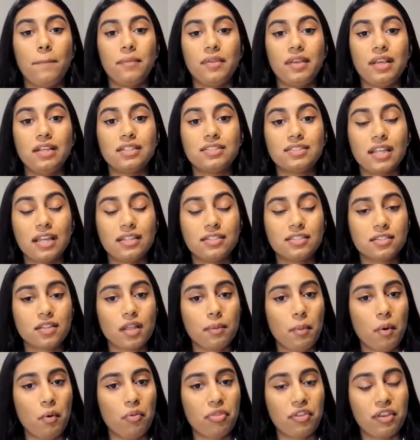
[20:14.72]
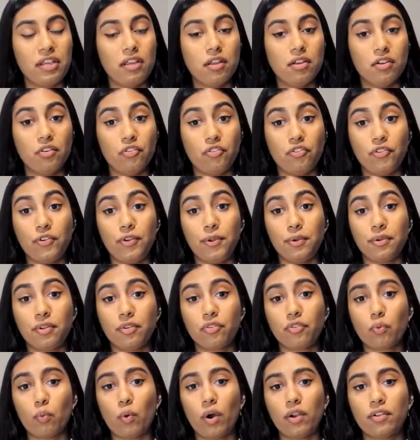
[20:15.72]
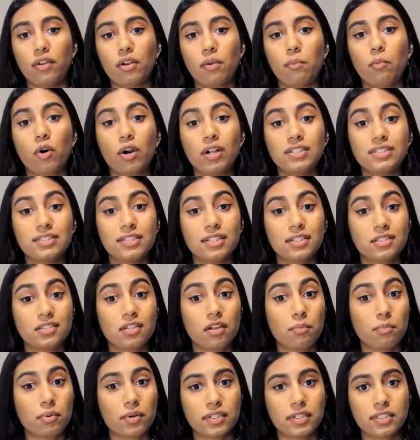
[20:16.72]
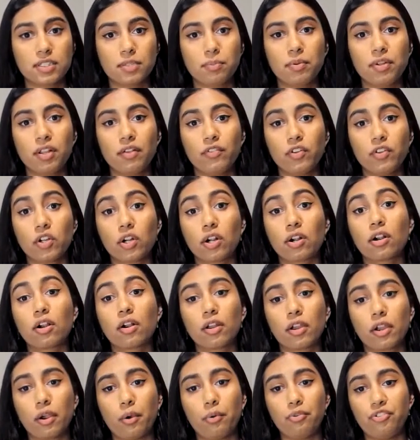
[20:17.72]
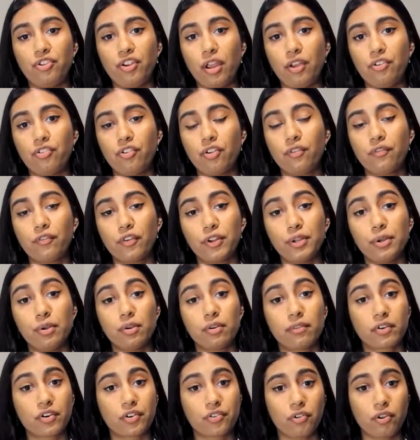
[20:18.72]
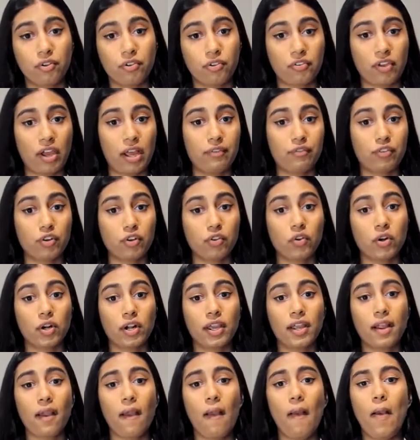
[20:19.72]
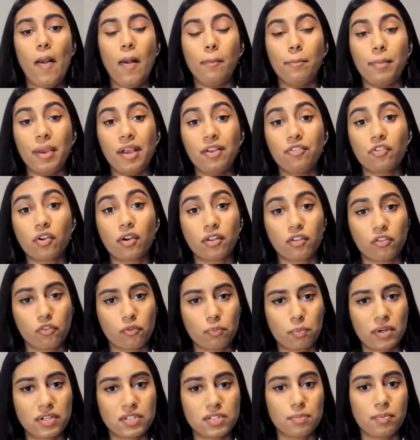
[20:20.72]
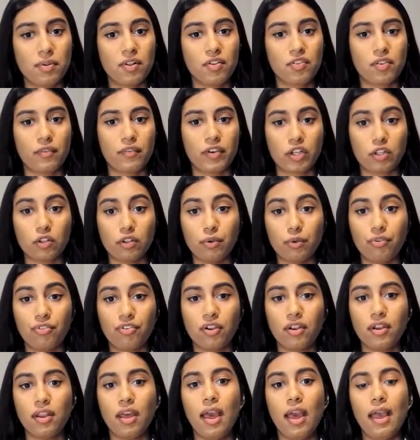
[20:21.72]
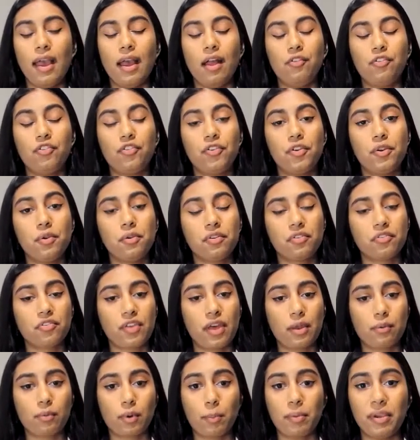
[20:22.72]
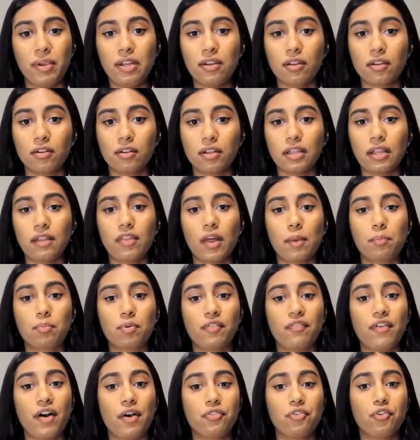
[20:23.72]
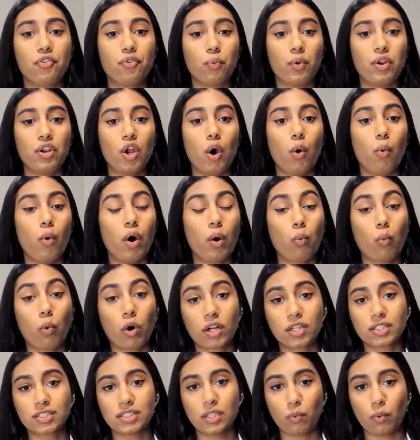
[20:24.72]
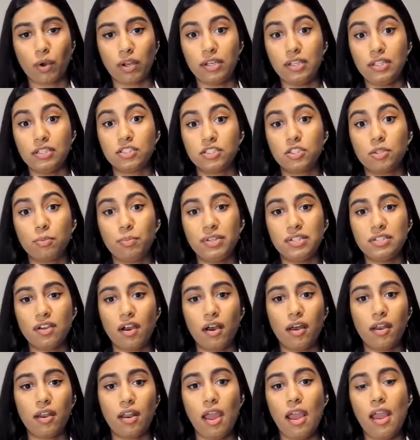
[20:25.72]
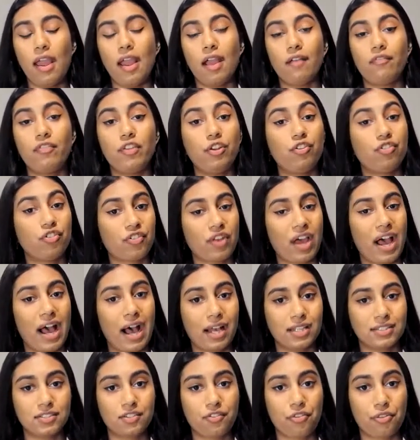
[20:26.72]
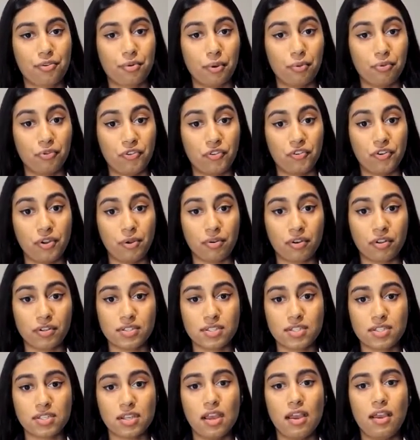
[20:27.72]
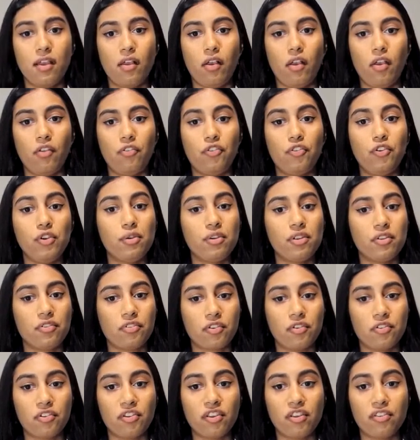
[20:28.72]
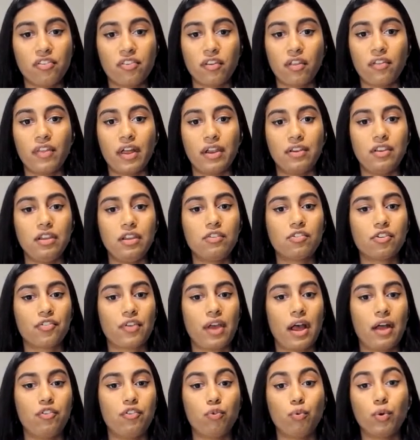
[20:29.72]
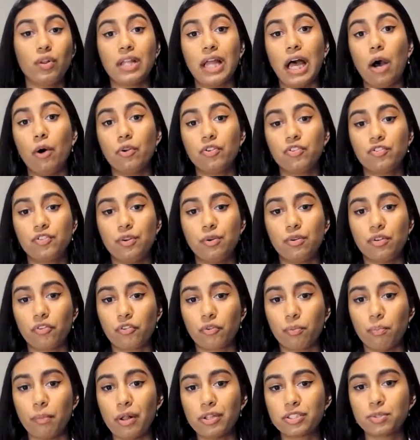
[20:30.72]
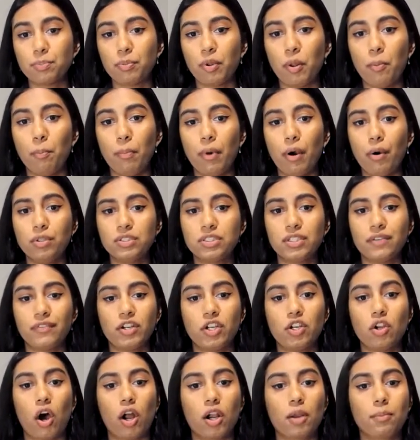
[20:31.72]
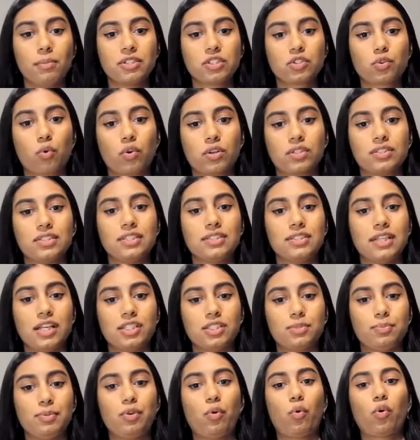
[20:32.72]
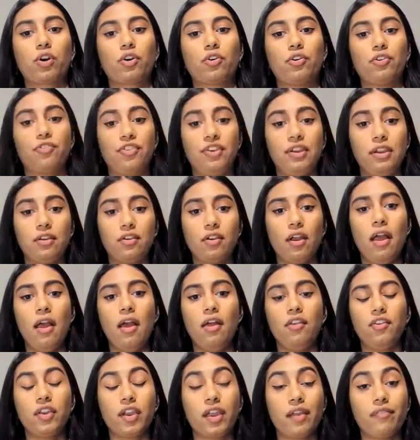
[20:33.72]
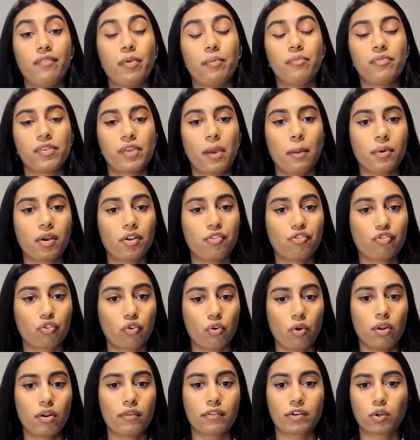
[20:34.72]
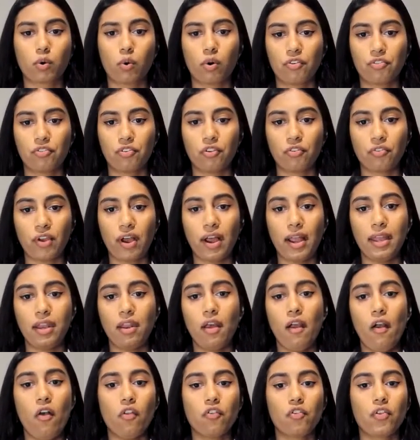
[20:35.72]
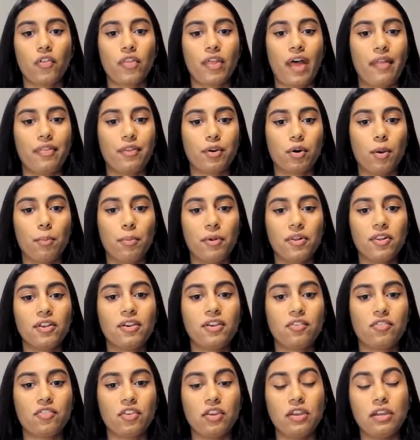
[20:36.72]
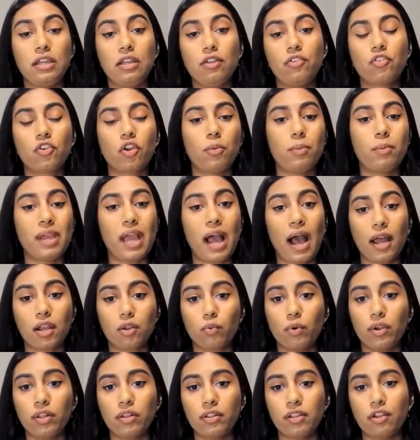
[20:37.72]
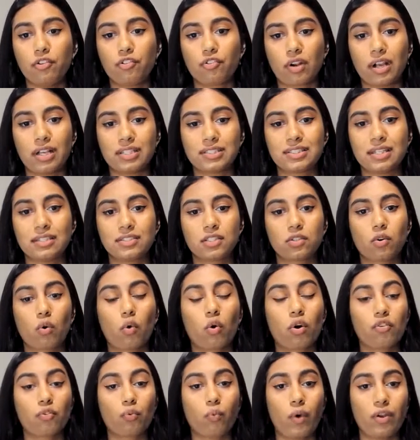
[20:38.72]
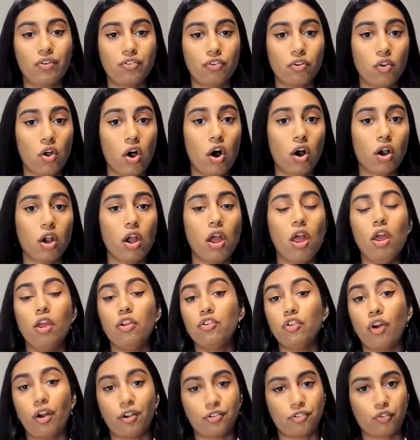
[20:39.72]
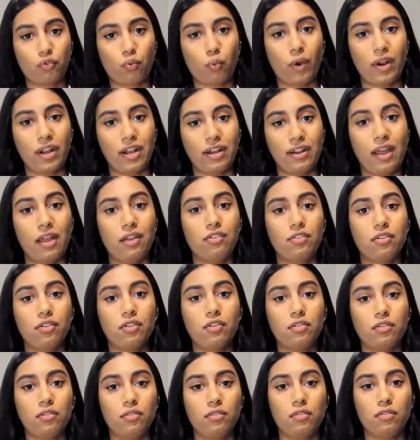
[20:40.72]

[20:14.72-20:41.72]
He states that both he and his students wanted a more insistent principle of learner negotiation for universal design for learning, based on its principles of inclusion, and students said repeatedly that professors would know what works and what needs to be done if they just asked their own students. His students insisted that teachers had to allow students multiple modes of anonymous course assessment or critique to give them some control over course design so that their abilities and needs could be adequately addressed as the course went along, not just when it ended.